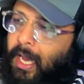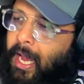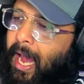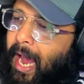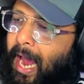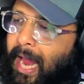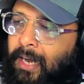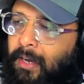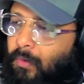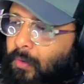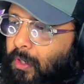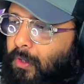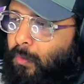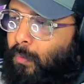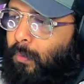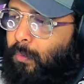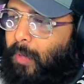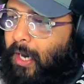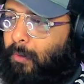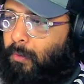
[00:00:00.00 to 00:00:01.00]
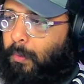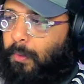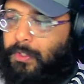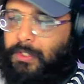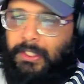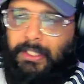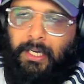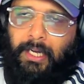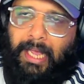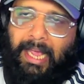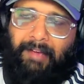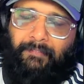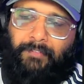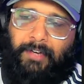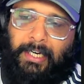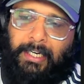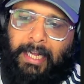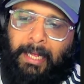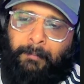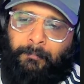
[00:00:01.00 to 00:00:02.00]
and we will see that
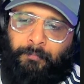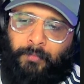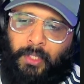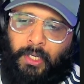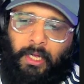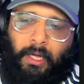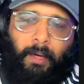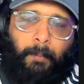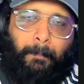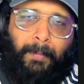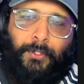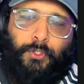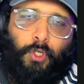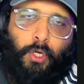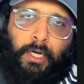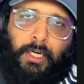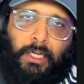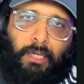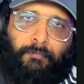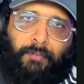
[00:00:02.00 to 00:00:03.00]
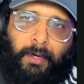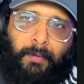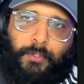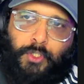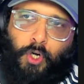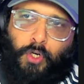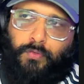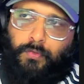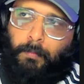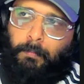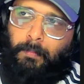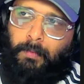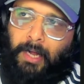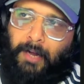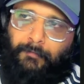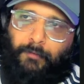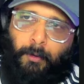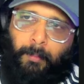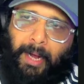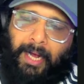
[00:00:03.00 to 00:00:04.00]
every time majority of our shots are
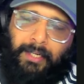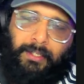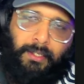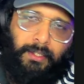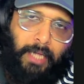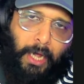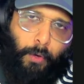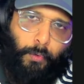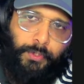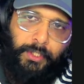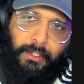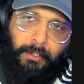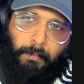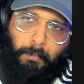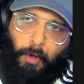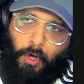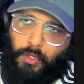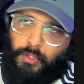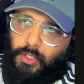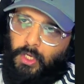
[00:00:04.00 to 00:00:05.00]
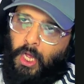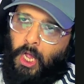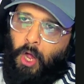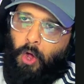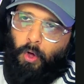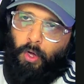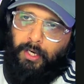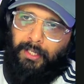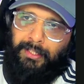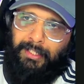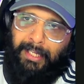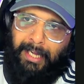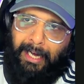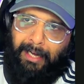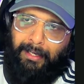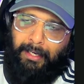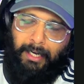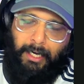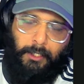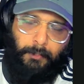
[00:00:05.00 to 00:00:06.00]
from either outside the box or in the
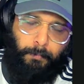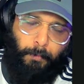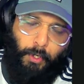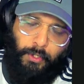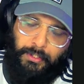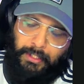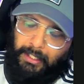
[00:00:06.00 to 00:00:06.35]
18 yards box,